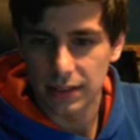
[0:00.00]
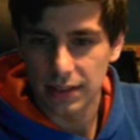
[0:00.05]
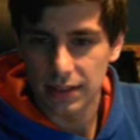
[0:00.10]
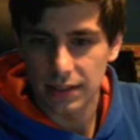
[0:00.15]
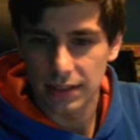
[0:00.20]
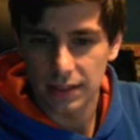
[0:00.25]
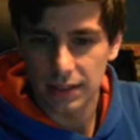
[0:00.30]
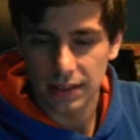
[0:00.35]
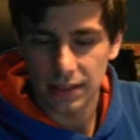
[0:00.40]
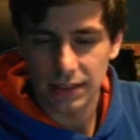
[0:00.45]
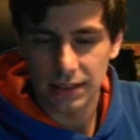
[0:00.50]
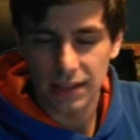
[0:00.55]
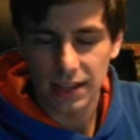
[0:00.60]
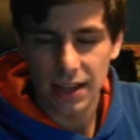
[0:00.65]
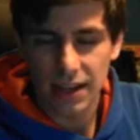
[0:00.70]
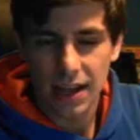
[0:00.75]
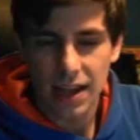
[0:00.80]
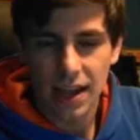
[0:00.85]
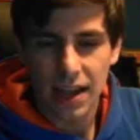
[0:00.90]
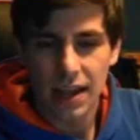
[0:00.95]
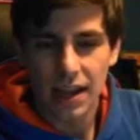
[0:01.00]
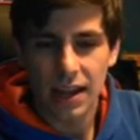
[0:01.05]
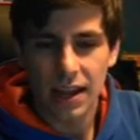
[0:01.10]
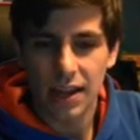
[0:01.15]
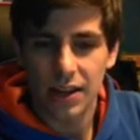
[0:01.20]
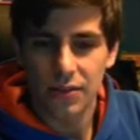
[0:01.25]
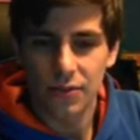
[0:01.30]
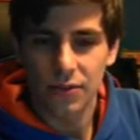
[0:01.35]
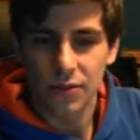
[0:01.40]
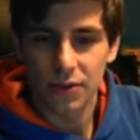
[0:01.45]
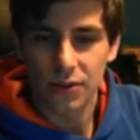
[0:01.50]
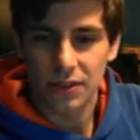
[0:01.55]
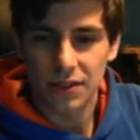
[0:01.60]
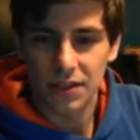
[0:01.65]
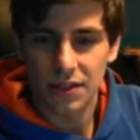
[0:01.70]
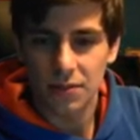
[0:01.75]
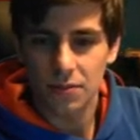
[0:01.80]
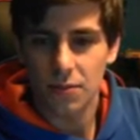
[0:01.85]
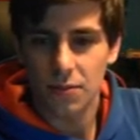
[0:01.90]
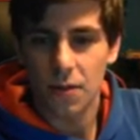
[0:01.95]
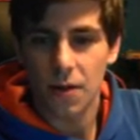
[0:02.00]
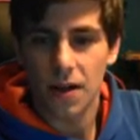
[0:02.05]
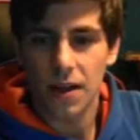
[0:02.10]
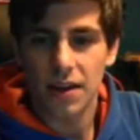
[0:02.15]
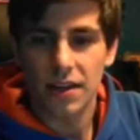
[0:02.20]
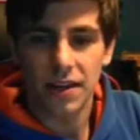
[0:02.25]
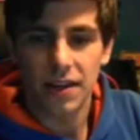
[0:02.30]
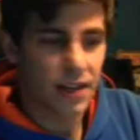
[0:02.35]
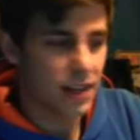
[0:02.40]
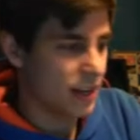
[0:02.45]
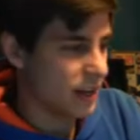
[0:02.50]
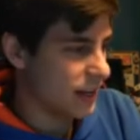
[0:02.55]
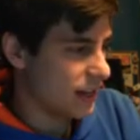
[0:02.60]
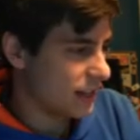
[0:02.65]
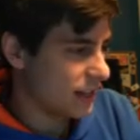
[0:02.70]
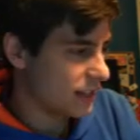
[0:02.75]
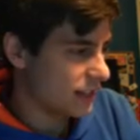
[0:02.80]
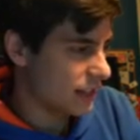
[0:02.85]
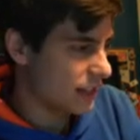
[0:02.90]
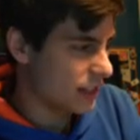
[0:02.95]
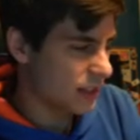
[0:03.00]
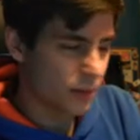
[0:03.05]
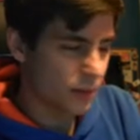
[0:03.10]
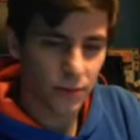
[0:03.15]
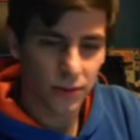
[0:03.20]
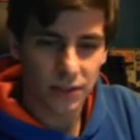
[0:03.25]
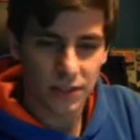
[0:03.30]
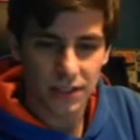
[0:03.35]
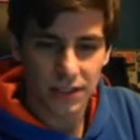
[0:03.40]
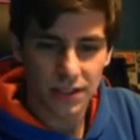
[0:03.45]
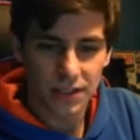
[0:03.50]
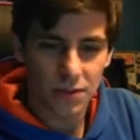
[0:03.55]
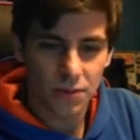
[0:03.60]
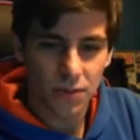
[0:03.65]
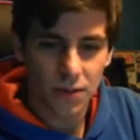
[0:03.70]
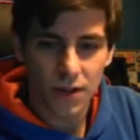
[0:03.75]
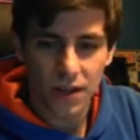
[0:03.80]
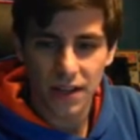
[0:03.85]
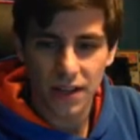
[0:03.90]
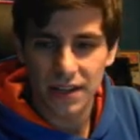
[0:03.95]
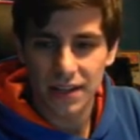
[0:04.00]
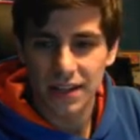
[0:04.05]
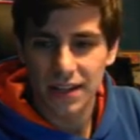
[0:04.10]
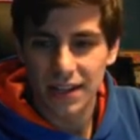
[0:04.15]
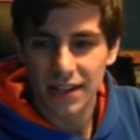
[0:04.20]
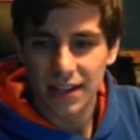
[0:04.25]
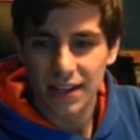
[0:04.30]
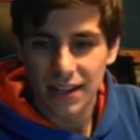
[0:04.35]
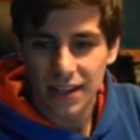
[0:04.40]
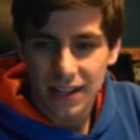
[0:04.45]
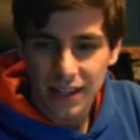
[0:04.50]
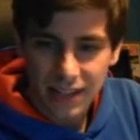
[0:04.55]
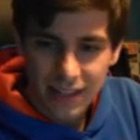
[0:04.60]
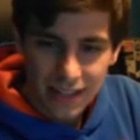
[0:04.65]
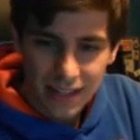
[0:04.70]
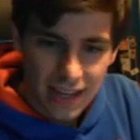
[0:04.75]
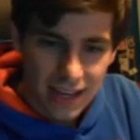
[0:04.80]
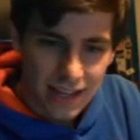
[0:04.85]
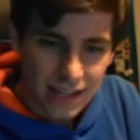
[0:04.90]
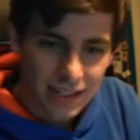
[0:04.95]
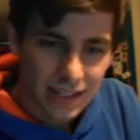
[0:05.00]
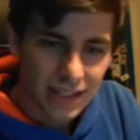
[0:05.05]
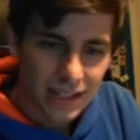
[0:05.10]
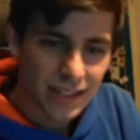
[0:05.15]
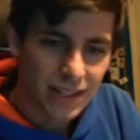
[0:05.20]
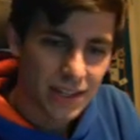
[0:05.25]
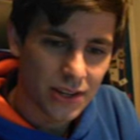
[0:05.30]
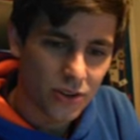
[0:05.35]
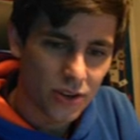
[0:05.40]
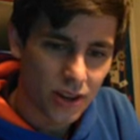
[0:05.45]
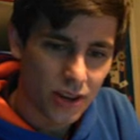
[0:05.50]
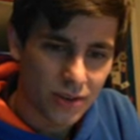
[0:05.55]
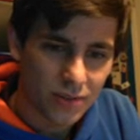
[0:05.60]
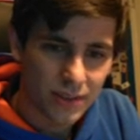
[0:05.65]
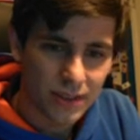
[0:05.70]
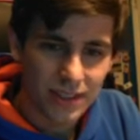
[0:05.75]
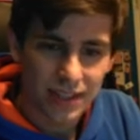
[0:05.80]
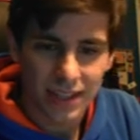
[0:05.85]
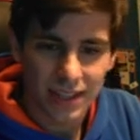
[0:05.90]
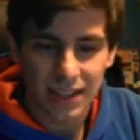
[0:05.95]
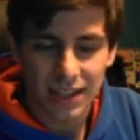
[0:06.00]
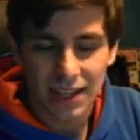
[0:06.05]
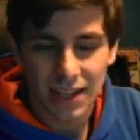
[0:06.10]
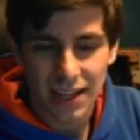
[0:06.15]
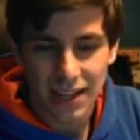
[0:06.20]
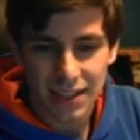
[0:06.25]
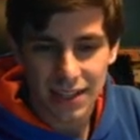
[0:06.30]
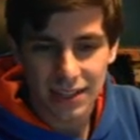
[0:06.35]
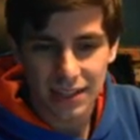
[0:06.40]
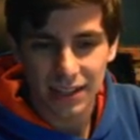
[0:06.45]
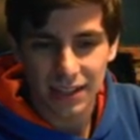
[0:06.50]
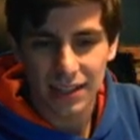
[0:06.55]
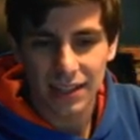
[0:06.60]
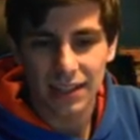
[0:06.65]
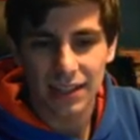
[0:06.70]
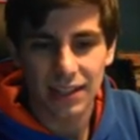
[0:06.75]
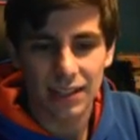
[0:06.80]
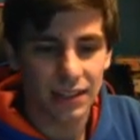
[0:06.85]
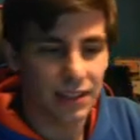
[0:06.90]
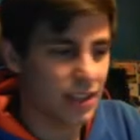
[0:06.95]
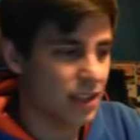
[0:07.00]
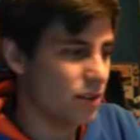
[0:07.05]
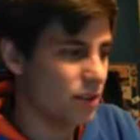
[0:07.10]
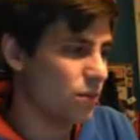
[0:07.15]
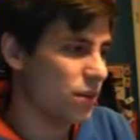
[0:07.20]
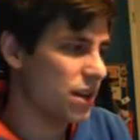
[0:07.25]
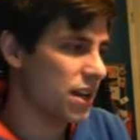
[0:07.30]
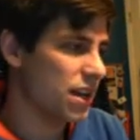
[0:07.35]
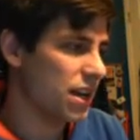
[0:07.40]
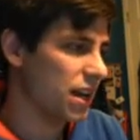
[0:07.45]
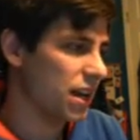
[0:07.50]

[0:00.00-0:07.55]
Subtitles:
d6, and rook d1. And to get the rook to d1, again, here I would say castling. That way